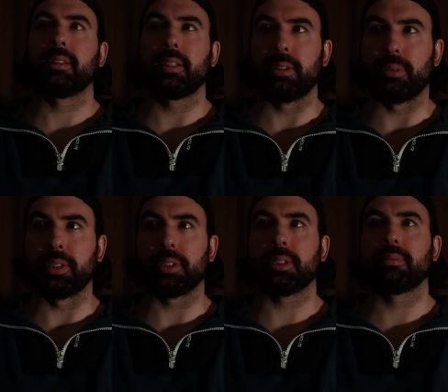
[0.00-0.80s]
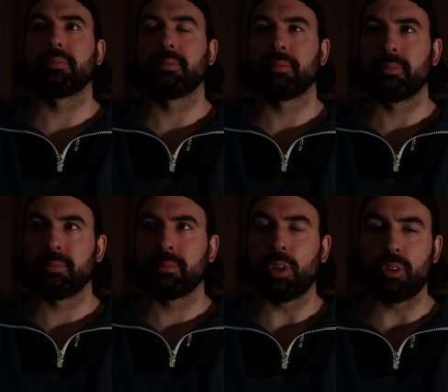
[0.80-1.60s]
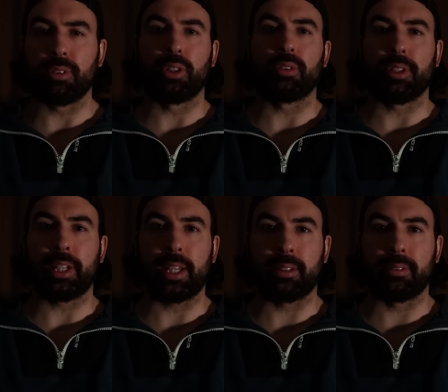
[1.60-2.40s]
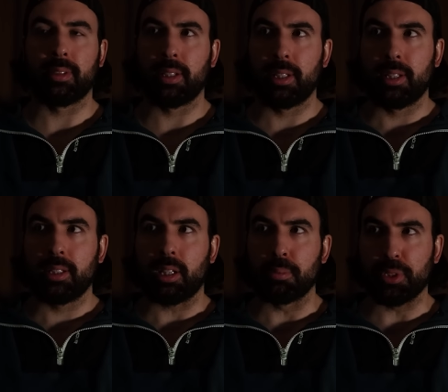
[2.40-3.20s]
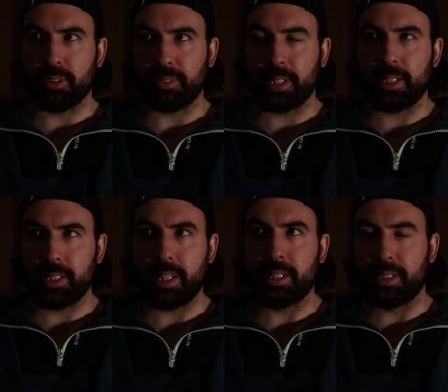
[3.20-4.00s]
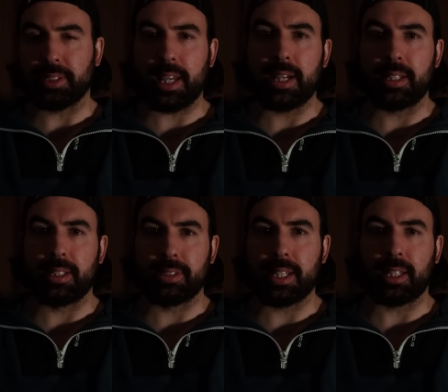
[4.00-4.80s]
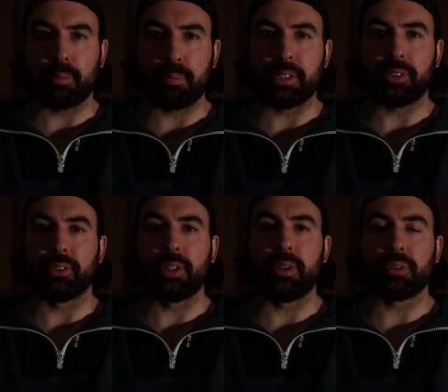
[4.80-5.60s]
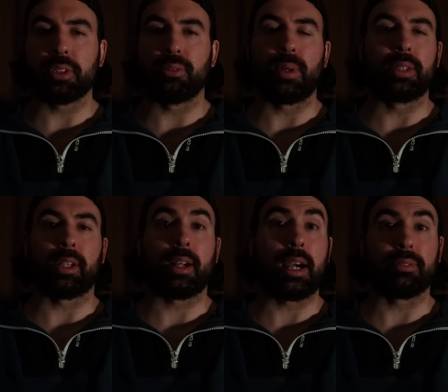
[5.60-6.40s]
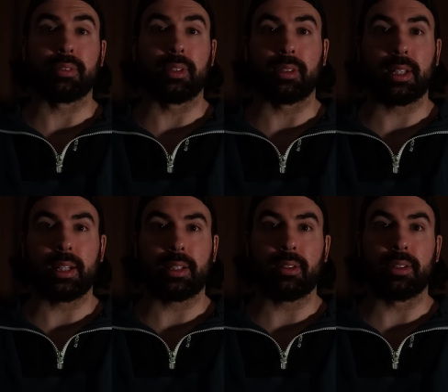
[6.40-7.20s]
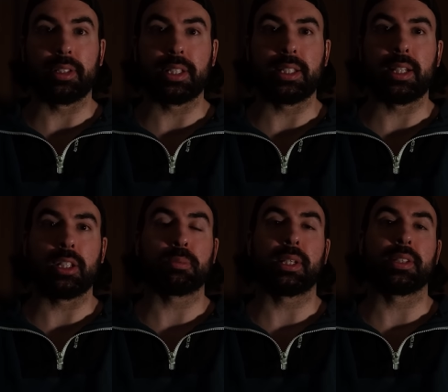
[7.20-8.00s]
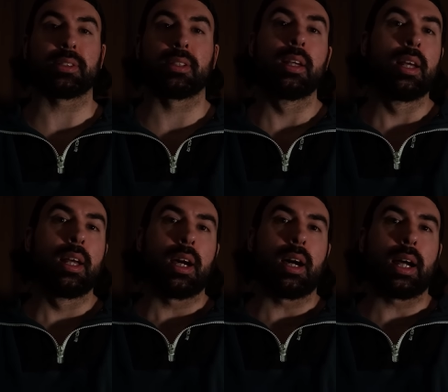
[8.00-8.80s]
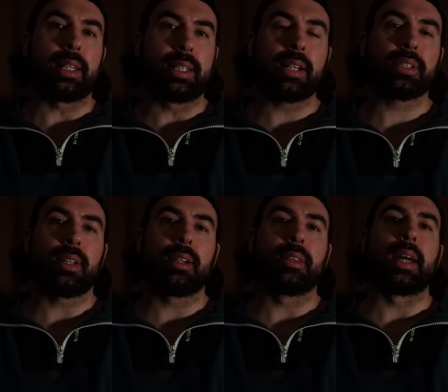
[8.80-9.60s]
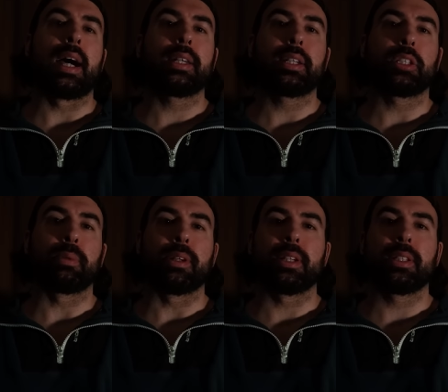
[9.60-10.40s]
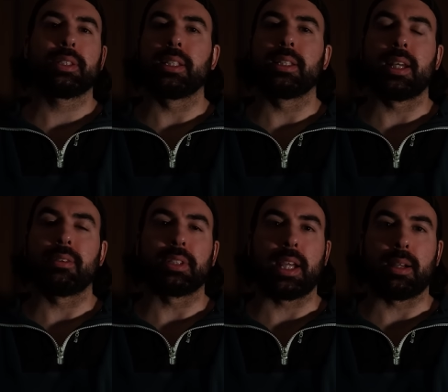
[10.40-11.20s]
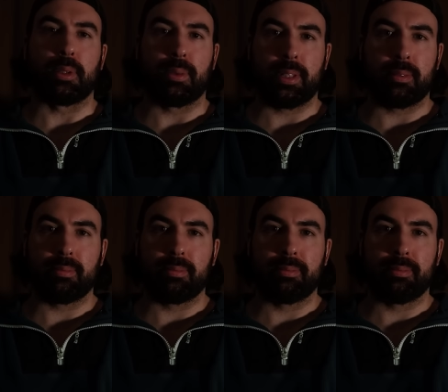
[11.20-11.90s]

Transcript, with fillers: he was over and over again observing it in, in his head and taking mental notes of what the craft looked like, all the details. Because I guess on that experience, he didn't have his camera with him.